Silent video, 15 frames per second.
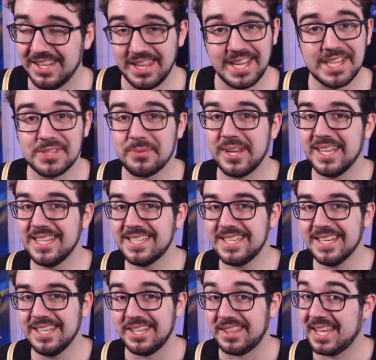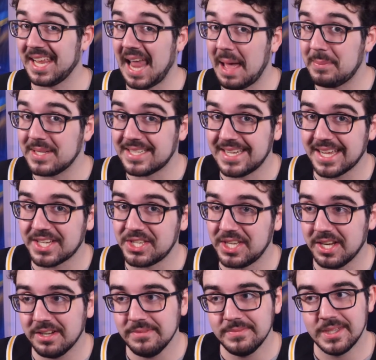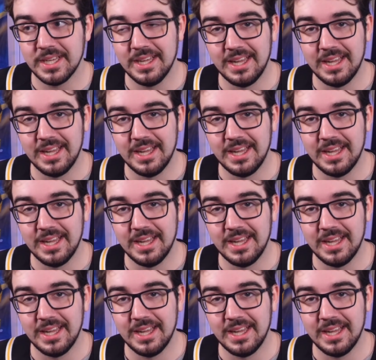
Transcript: Think it's realistic? Do you think it happens next year?